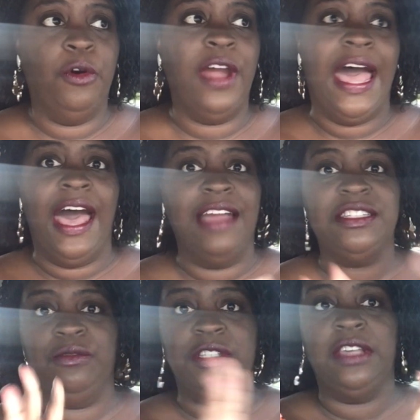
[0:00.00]
or how I
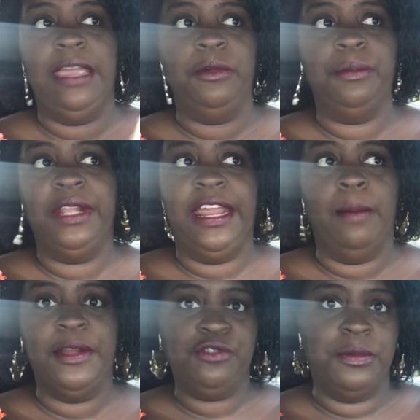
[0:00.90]
actually was able to plan
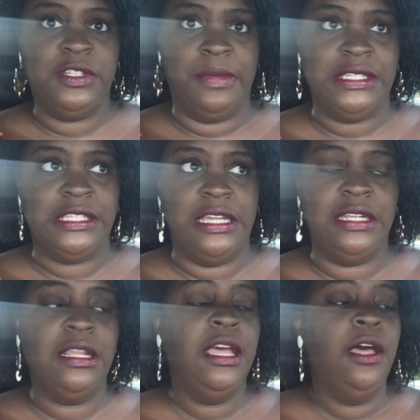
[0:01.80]
out my trip to my
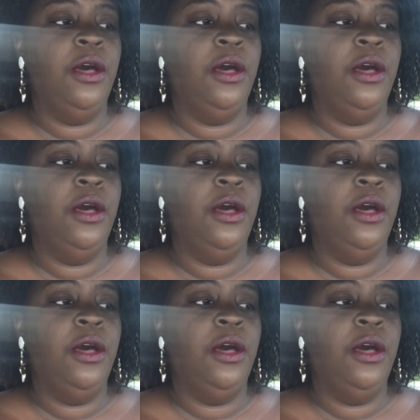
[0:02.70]
son,